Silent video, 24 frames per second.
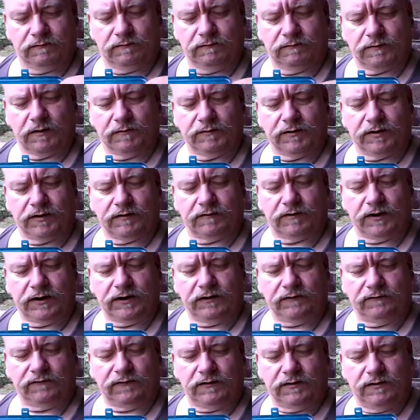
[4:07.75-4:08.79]
rubber
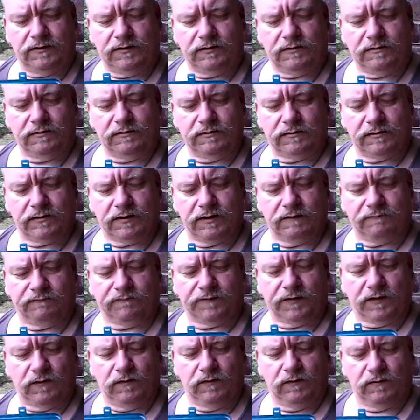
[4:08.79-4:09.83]
crickets in here that
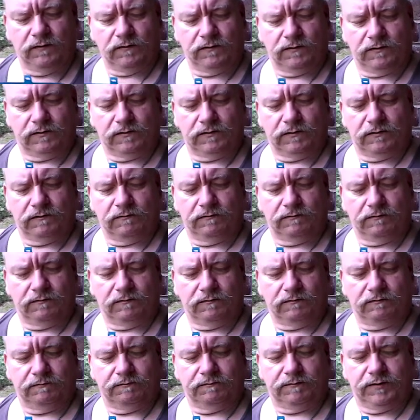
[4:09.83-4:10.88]
float.
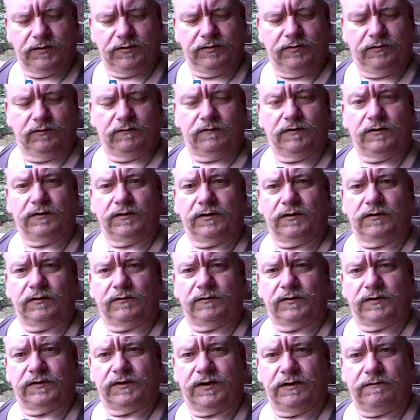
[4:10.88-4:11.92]
Been doing really good
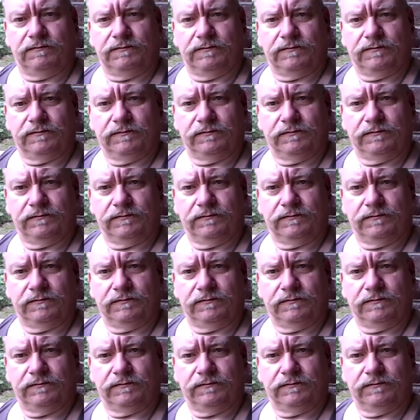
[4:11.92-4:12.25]
with them.